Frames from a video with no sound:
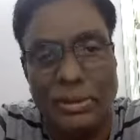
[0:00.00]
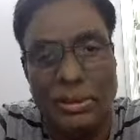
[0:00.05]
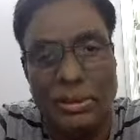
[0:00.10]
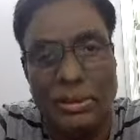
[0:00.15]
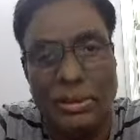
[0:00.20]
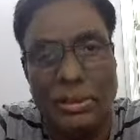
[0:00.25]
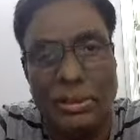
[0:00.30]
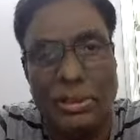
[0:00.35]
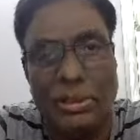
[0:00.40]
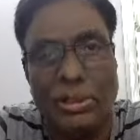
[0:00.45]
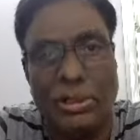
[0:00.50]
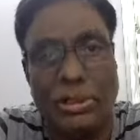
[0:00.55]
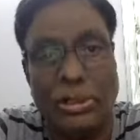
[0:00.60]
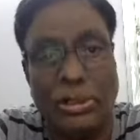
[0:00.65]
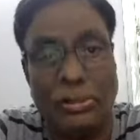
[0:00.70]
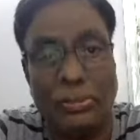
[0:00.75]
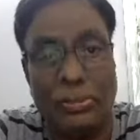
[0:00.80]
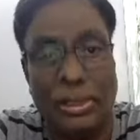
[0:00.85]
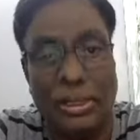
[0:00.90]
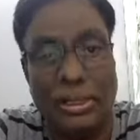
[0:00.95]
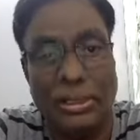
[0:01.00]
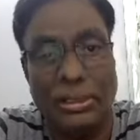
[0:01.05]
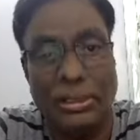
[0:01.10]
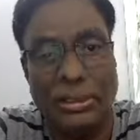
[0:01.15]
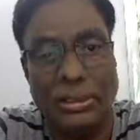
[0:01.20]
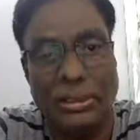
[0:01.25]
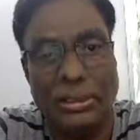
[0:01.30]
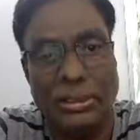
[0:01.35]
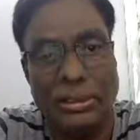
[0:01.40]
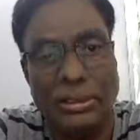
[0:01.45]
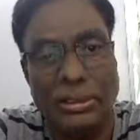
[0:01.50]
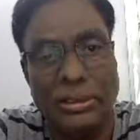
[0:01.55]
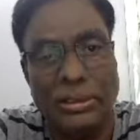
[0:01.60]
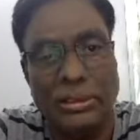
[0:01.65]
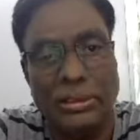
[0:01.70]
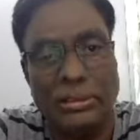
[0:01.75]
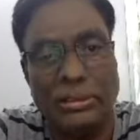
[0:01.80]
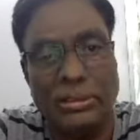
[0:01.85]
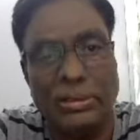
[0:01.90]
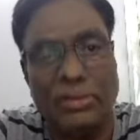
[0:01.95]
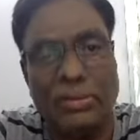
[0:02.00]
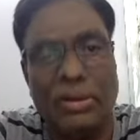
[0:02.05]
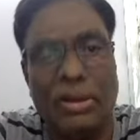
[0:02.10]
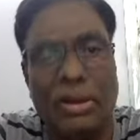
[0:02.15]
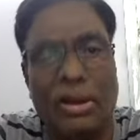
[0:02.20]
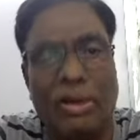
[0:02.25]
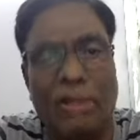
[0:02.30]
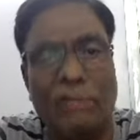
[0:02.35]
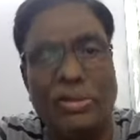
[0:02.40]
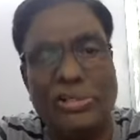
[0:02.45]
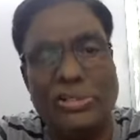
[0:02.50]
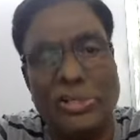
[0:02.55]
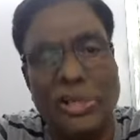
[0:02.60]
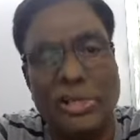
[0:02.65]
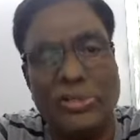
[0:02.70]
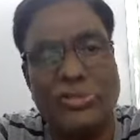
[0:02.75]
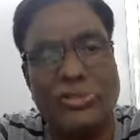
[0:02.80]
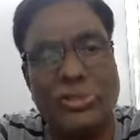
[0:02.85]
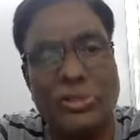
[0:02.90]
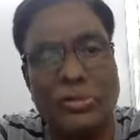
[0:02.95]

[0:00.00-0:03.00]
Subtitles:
You know, glutamine, they will always ask you